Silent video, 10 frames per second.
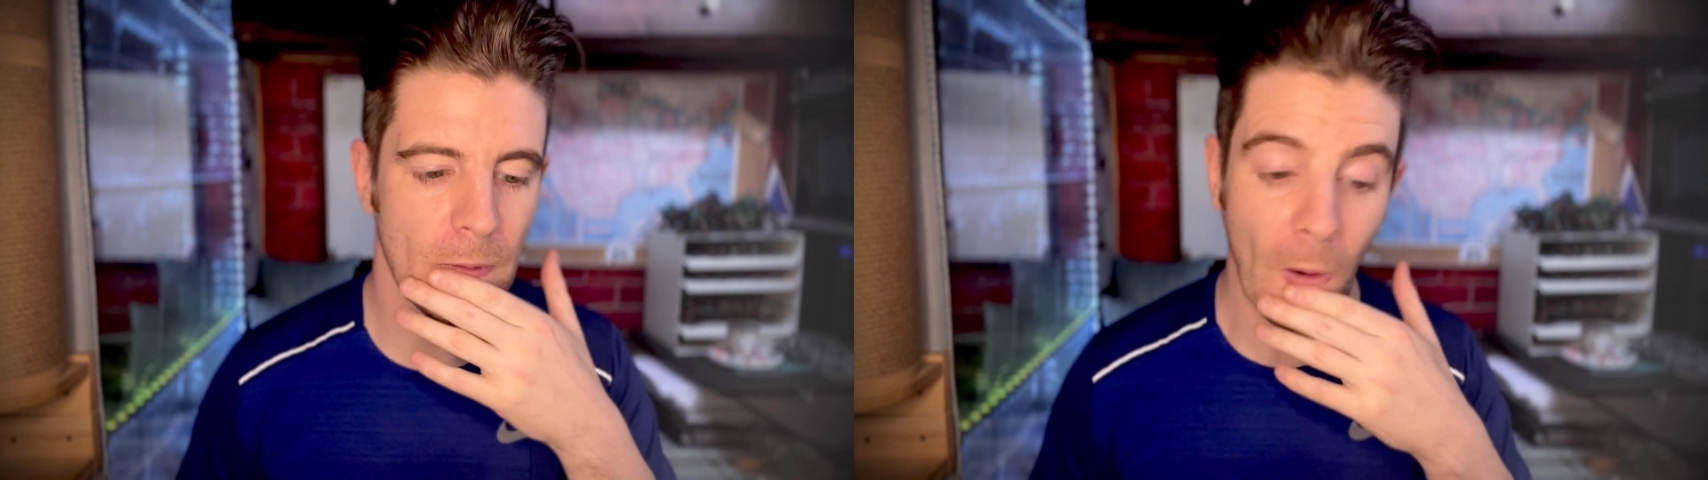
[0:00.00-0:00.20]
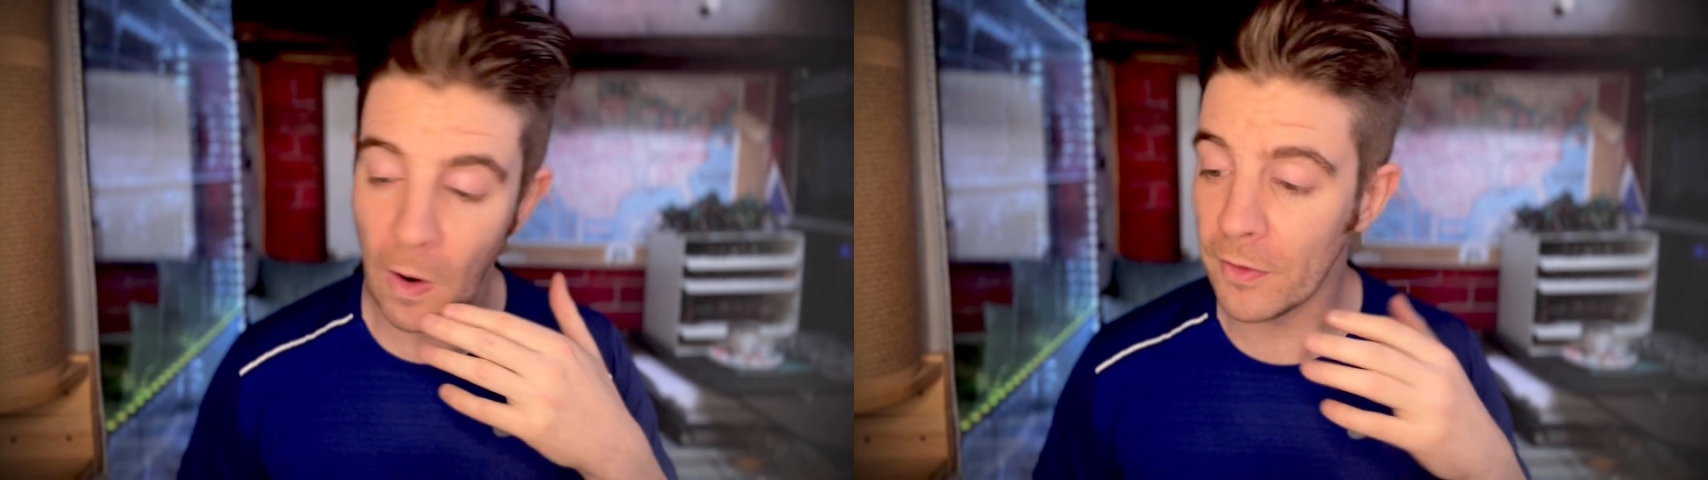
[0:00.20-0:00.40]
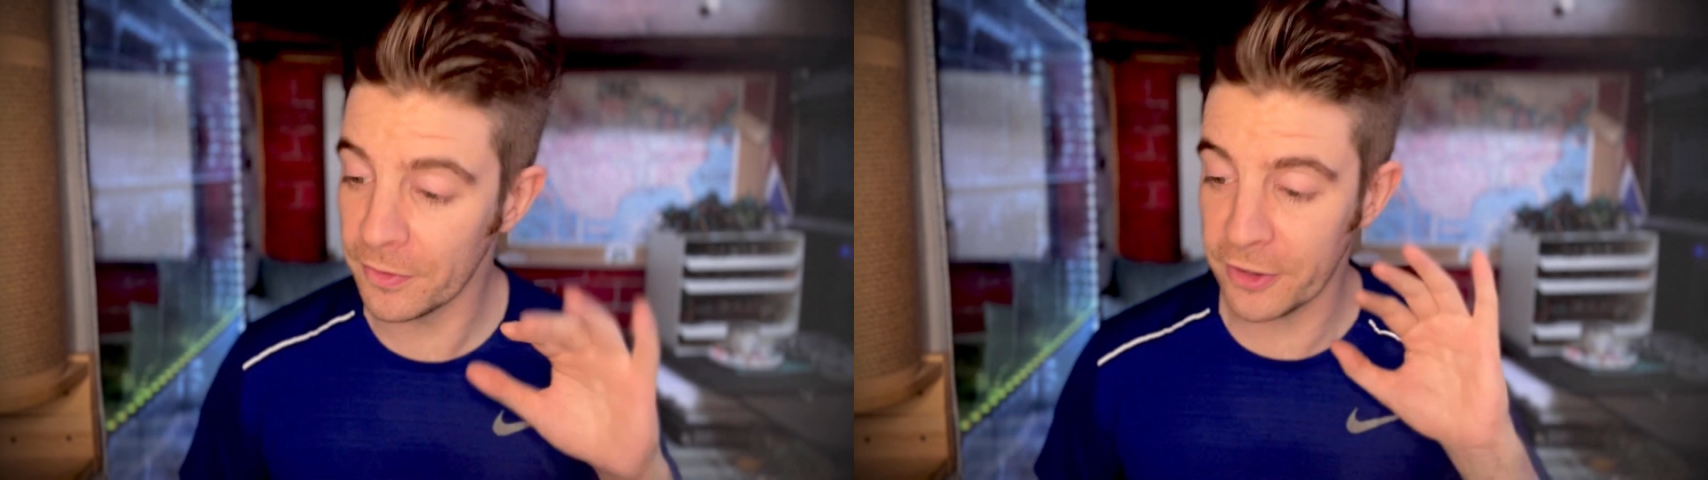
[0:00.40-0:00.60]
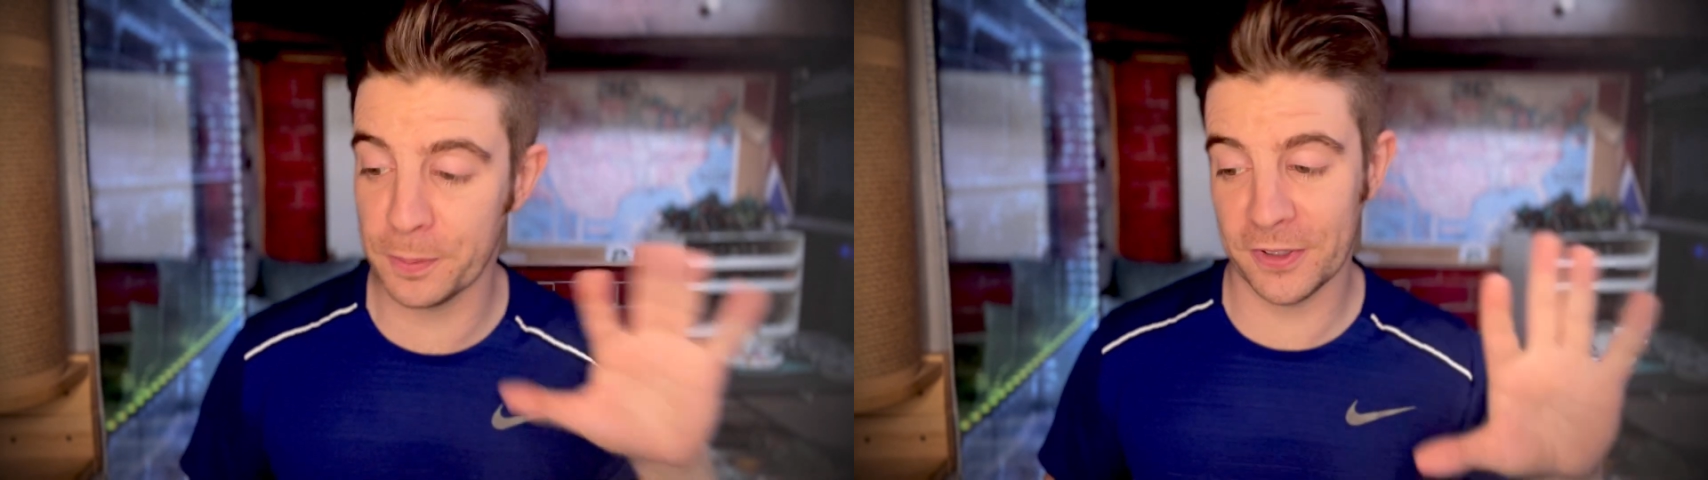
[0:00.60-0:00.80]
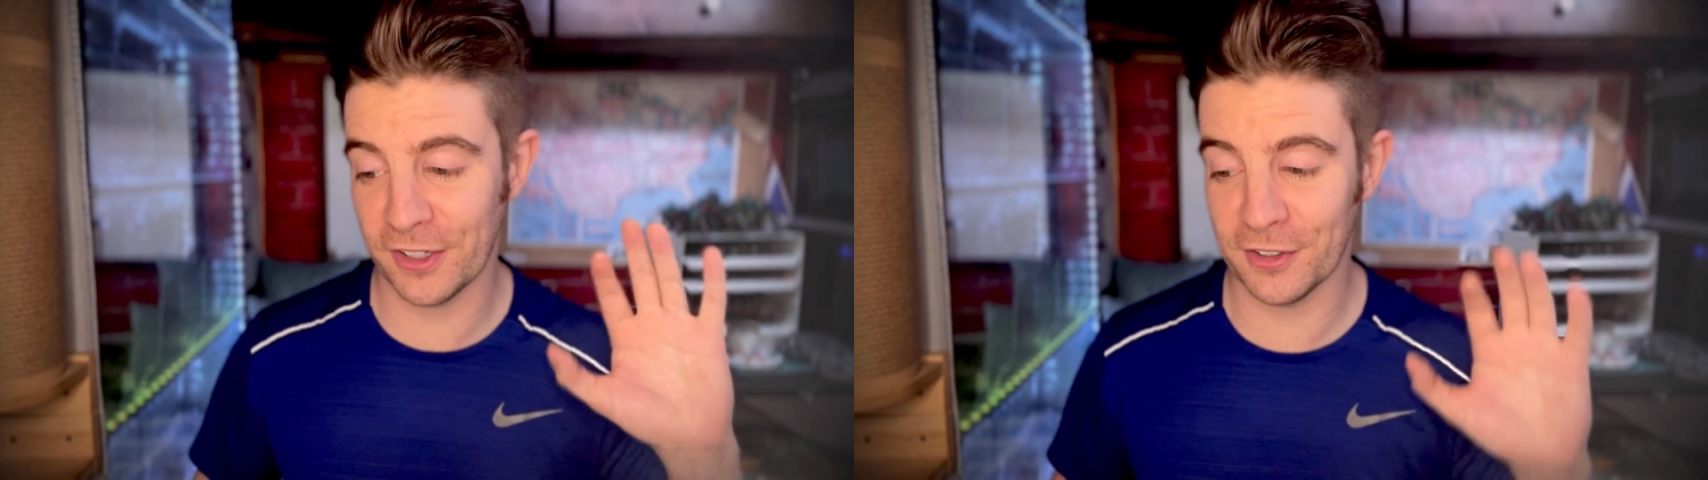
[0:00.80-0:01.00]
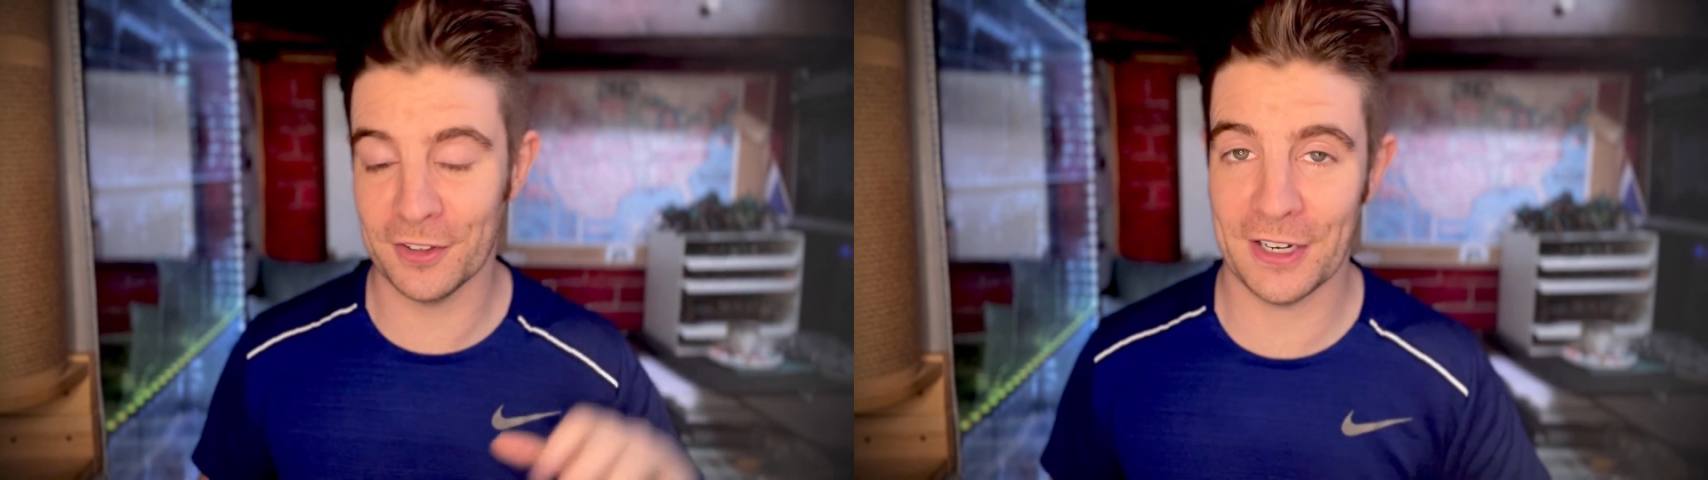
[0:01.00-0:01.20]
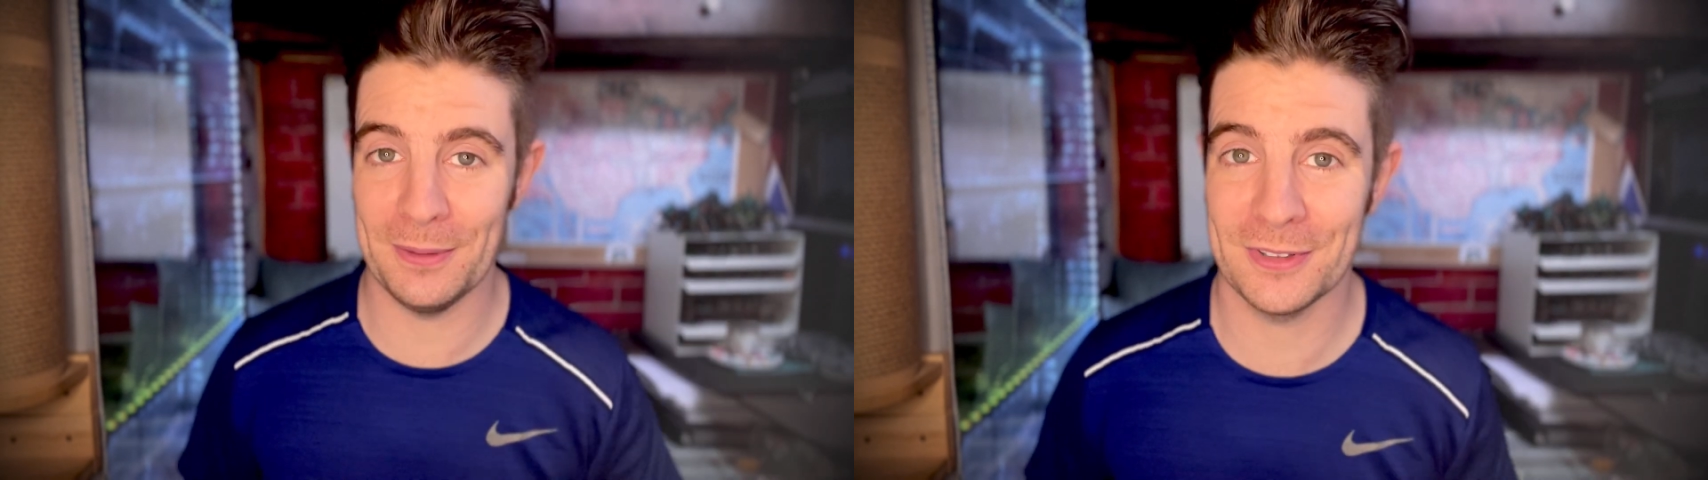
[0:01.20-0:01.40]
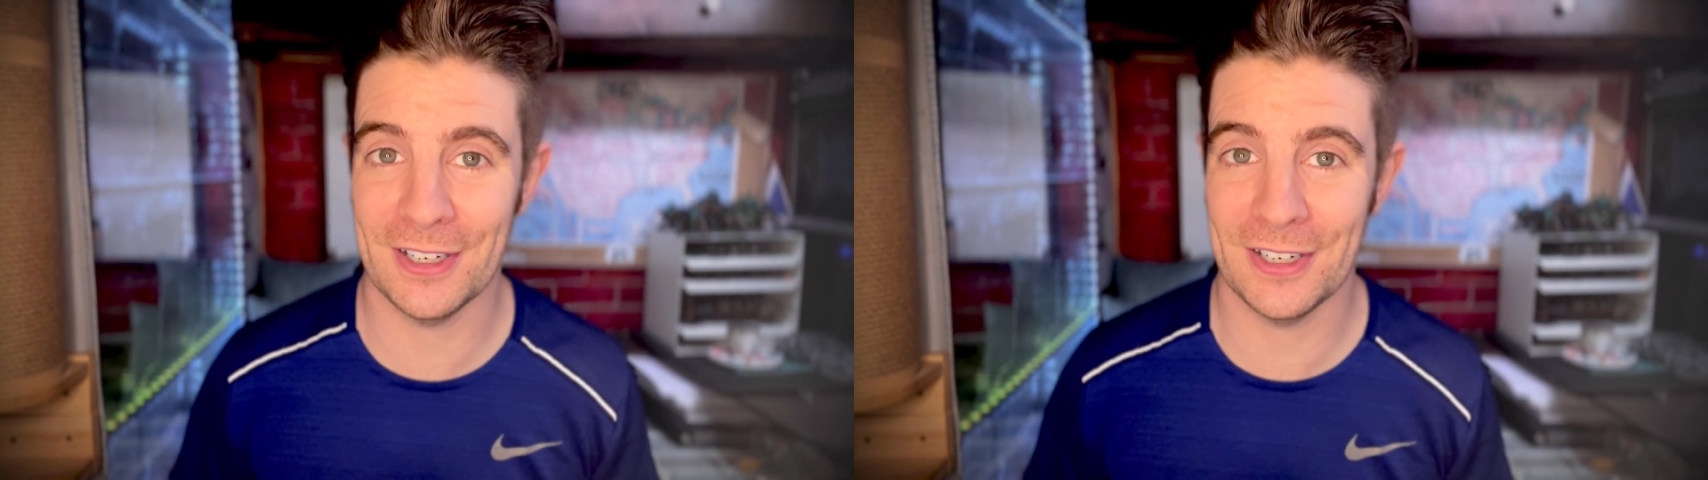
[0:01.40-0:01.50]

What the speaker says: on this particular game.